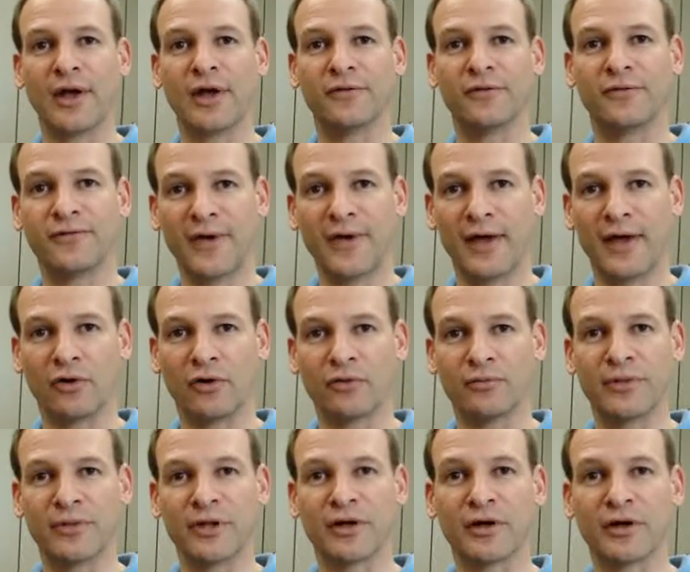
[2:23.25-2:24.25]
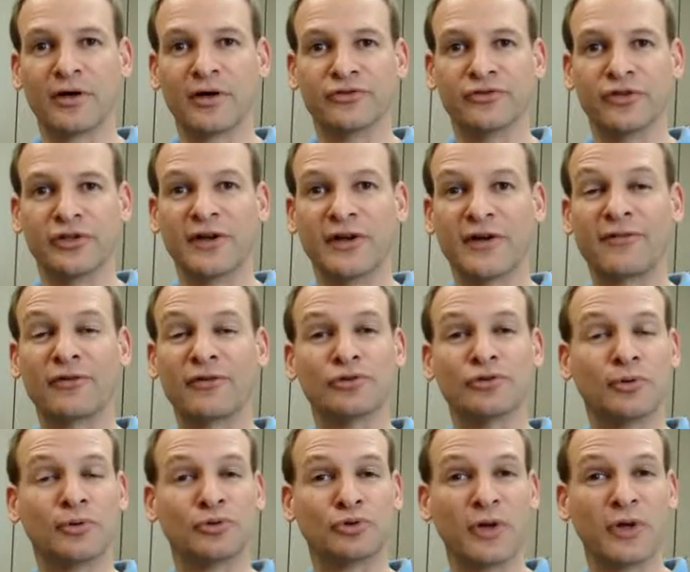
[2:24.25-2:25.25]
it failed because the
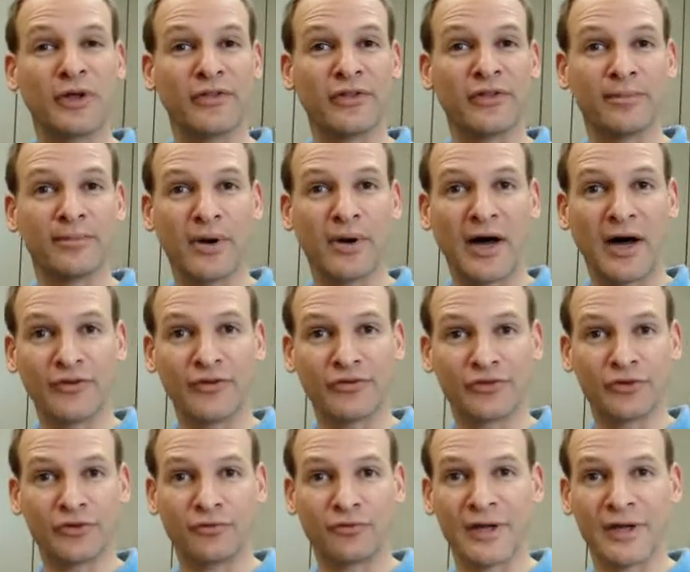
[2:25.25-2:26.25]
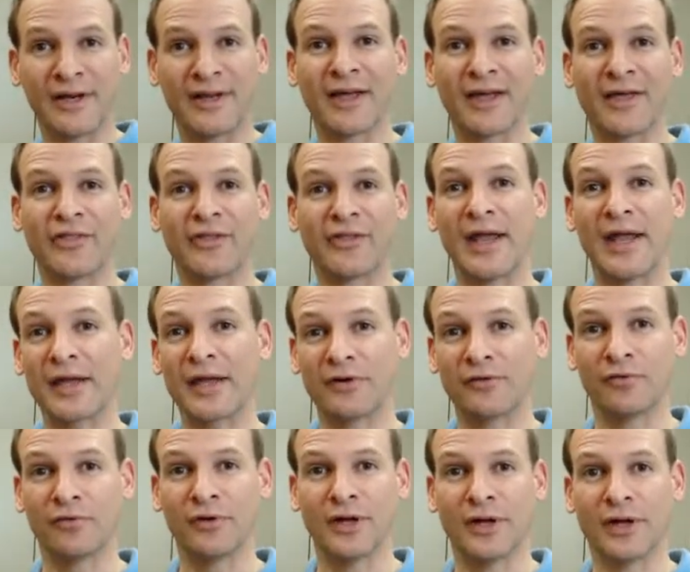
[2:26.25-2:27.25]
difference between the positive reading and the
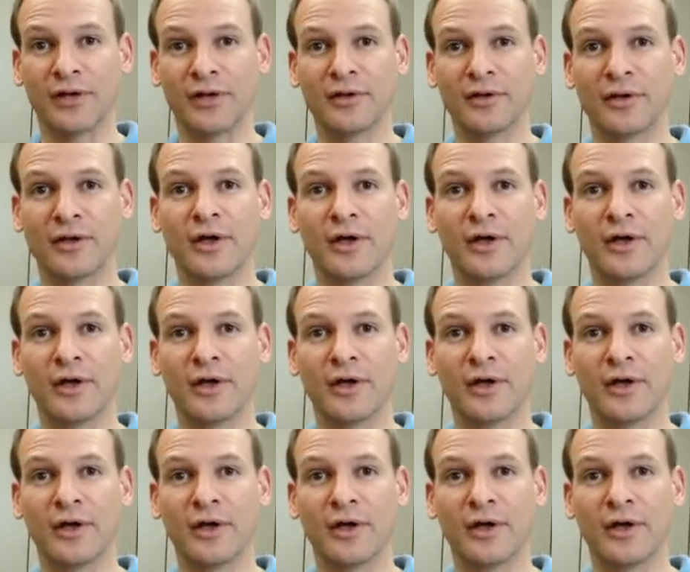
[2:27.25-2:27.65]
negative reading